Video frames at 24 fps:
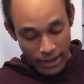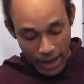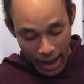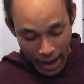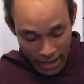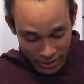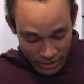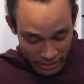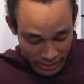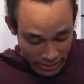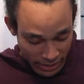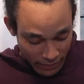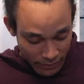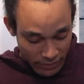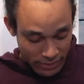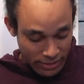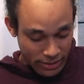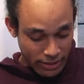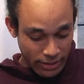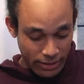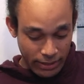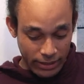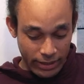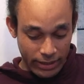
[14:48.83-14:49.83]
gonna actually save
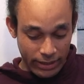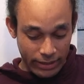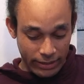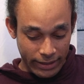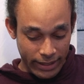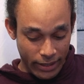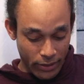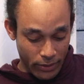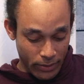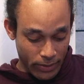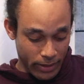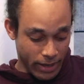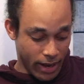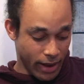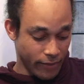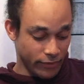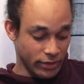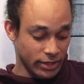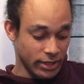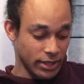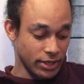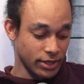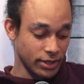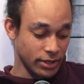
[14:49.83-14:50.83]
this till later in the
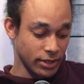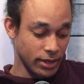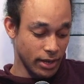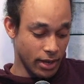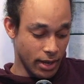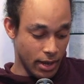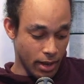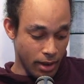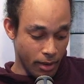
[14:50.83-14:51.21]
conversation,